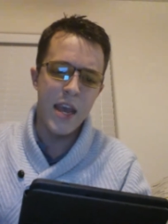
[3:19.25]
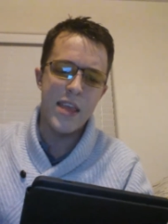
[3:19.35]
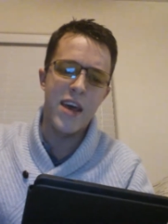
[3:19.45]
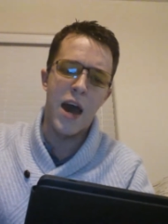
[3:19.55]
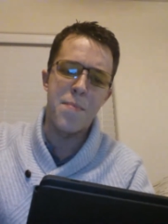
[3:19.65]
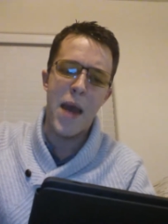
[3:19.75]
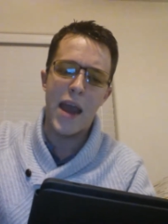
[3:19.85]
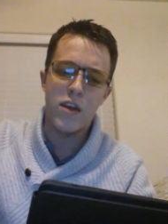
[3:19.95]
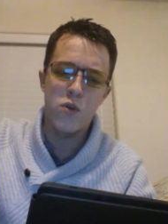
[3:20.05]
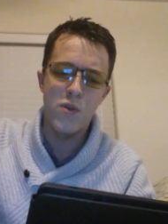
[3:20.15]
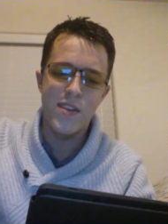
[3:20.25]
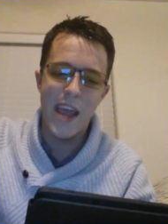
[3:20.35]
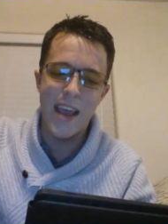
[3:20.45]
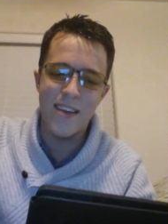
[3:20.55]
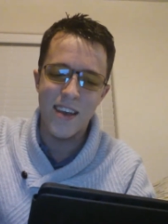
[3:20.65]
He thought back to his
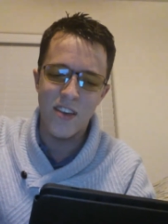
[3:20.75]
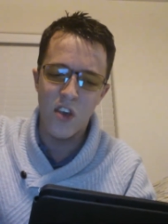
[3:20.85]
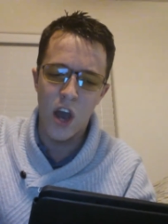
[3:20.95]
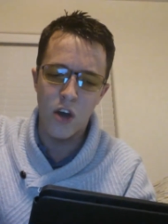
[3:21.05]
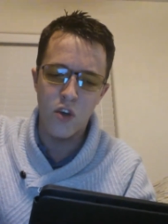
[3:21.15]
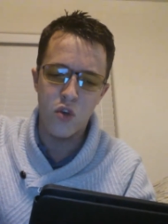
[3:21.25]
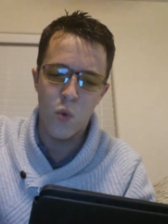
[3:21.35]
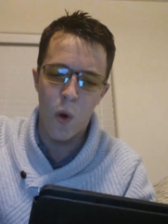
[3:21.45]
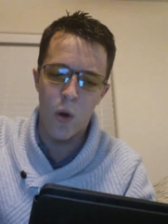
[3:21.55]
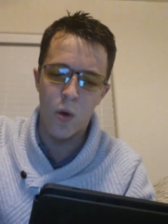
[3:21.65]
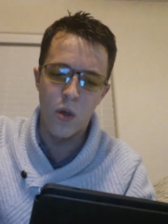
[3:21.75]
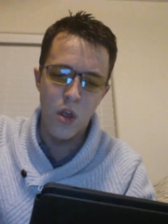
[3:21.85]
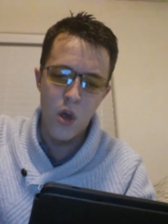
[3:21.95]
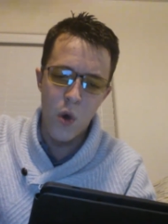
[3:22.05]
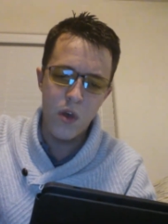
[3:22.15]
days as a young squirrel,
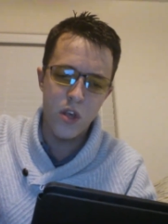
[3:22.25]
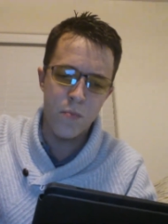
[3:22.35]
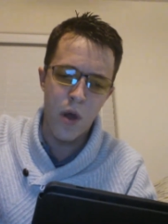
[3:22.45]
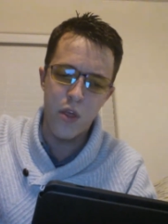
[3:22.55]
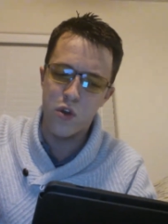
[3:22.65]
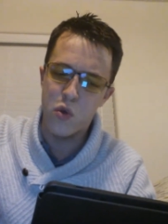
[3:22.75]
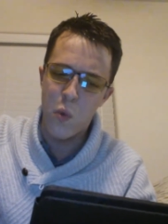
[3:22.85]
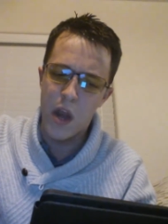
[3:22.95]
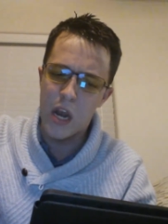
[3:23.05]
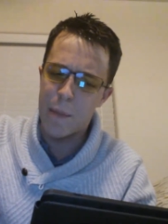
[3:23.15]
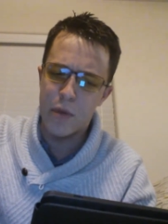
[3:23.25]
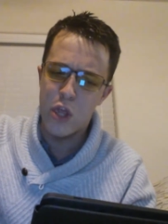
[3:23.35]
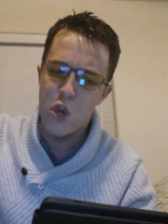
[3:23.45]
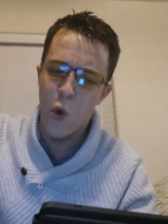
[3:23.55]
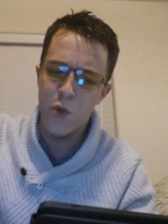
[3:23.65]
with his brothers, running up to
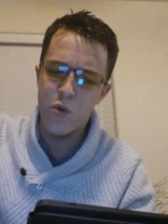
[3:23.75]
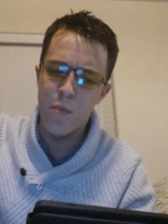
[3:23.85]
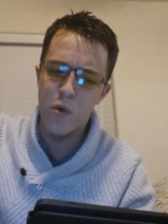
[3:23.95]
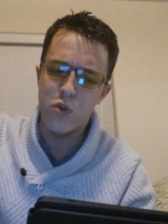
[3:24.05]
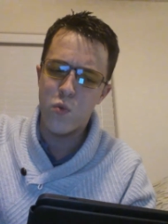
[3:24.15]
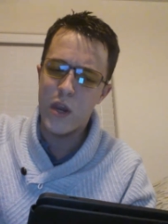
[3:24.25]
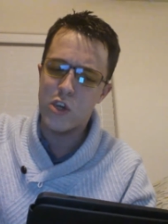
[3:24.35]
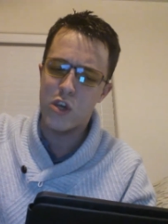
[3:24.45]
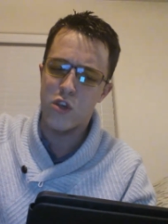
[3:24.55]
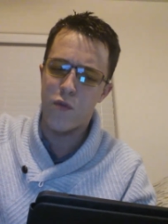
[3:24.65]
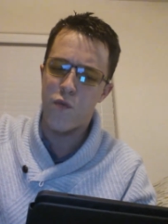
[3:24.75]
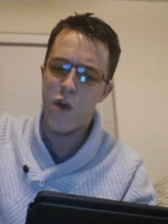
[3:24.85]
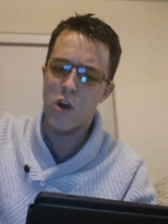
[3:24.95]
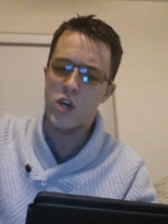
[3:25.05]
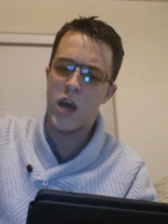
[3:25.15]
the northernmost reaches of the
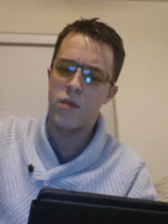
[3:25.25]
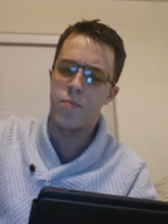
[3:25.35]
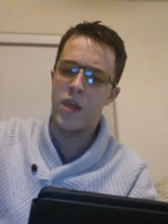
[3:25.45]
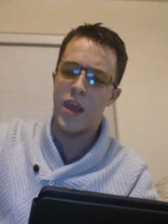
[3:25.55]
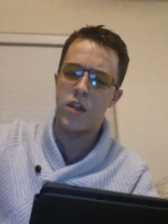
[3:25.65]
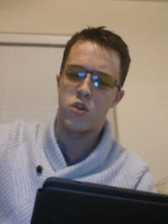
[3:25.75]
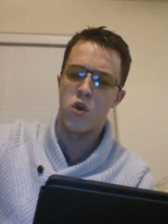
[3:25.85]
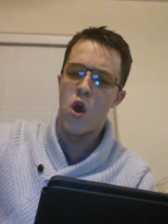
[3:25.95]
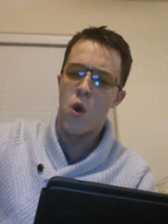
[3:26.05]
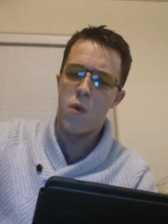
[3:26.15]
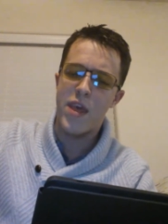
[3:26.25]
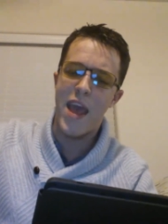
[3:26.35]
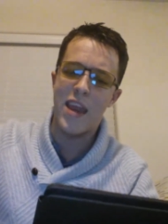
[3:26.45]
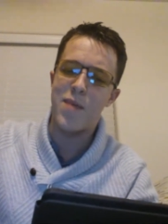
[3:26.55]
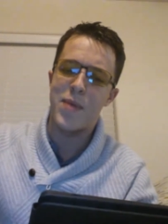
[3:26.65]
Fairchild Plains, where the
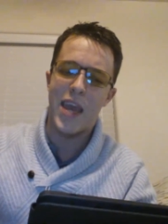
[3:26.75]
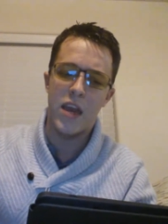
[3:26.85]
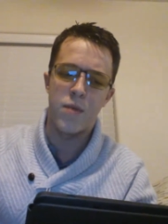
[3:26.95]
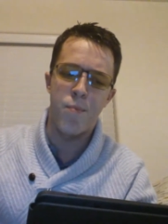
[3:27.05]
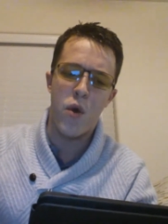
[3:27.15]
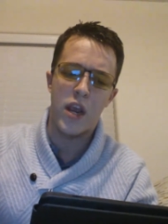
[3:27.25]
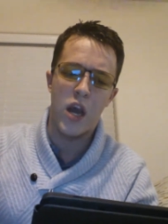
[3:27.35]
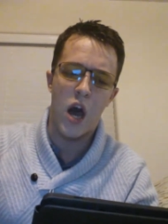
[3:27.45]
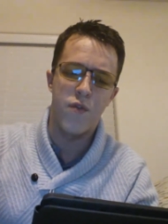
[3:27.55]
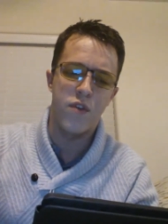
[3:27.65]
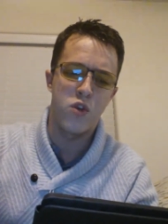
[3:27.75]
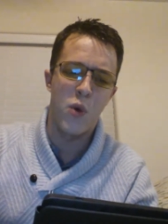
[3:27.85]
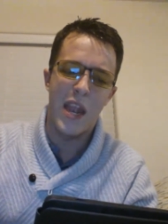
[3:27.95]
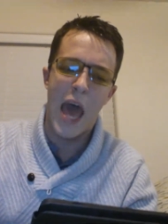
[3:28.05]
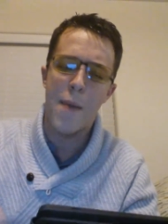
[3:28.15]
Hetty began to break off into
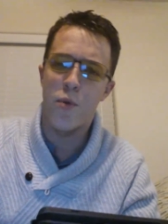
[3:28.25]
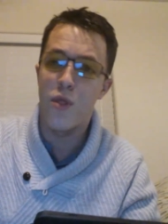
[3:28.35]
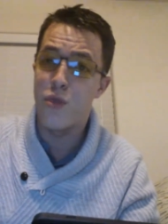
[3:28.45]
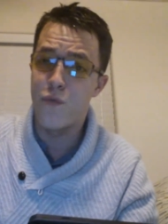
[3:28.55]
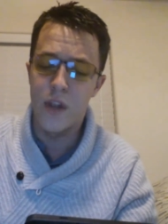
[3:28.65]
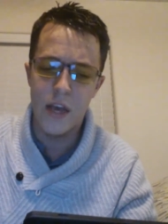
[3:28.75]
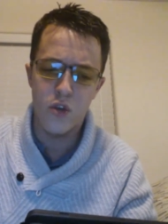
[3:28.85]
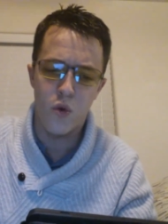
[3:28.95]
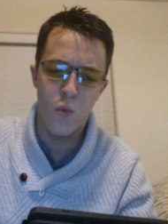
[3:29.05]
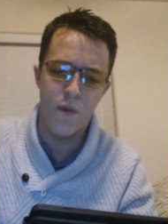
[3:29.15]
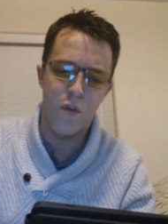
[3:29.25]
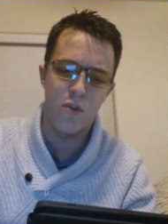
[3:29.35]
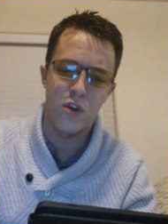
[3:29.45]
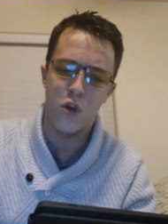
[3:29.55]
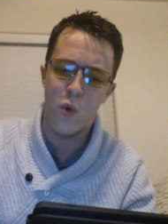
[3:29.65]
a labyrinth of lesser
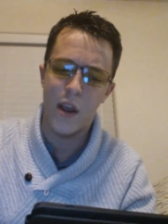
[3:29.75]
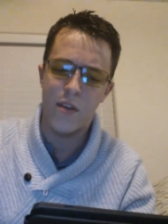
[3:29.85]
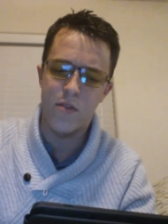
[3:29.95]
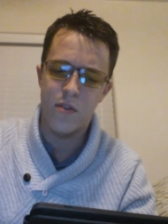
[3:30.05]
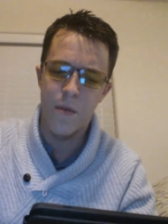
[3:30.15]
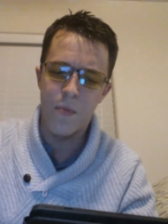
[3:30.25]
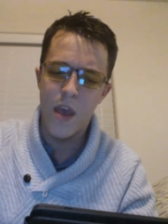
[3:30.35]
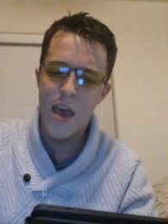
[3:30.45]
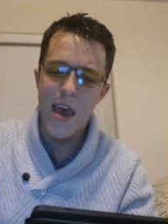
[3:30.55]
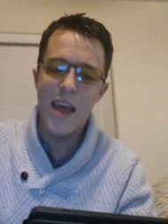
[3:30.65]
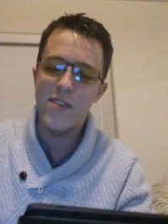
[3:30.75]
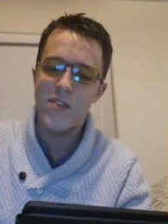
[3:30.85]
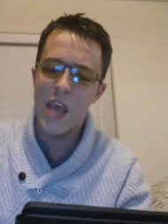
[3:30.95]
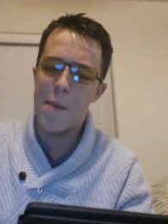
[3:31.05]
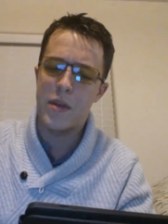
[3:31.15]
rivers and creeks, and
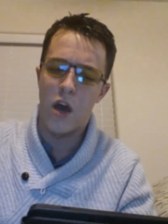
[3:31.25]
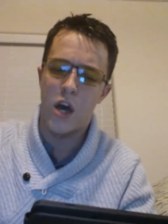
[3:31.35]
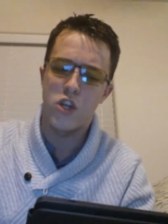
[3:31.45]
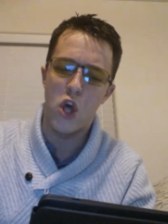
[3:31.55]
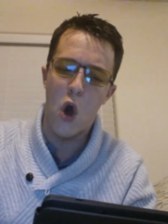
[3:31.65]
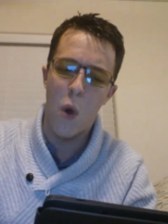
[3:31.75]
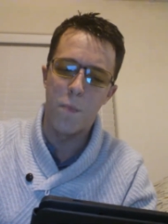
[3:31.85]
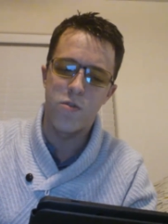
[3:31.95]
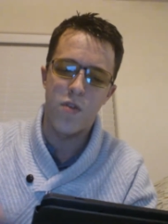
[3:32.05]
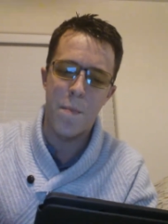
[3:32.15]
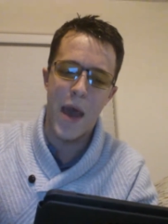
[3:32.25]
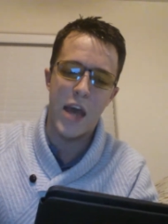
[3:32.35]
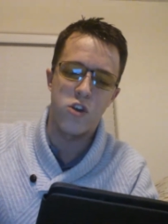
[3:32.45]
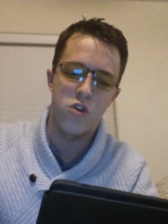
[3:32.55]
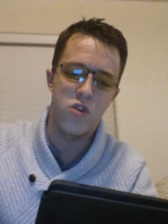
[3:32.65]
sabotage the homes of the
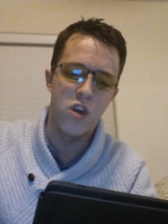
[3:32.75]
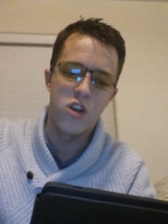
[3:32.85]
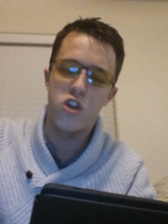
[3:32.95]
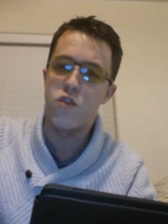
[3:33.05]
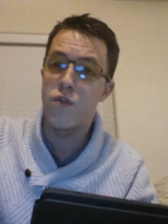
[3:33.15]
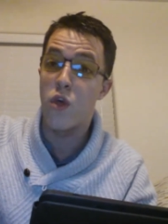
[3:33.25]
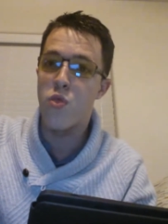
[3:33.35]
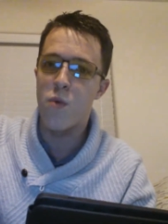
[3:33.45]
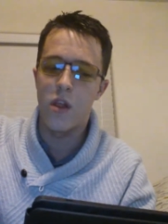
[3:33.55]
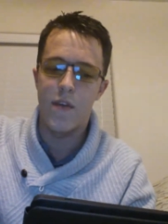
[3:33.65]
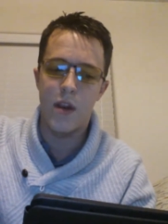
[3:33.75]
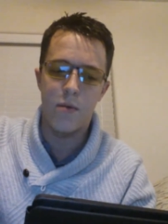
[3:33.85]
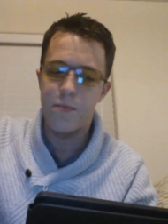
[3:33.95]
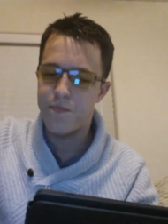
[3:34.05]
badgers just for the thrill of it.